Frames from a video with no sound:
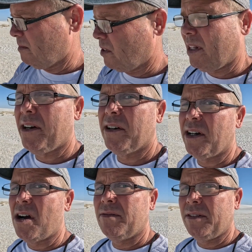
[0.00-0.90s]

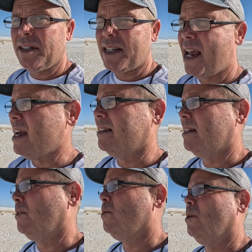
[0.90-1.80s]
glaring off of the
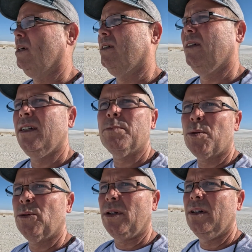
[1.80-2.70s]
sand. Ooh, it's
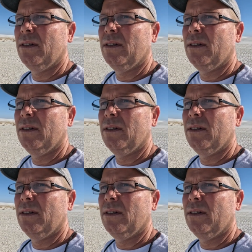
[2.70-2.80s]
brutal.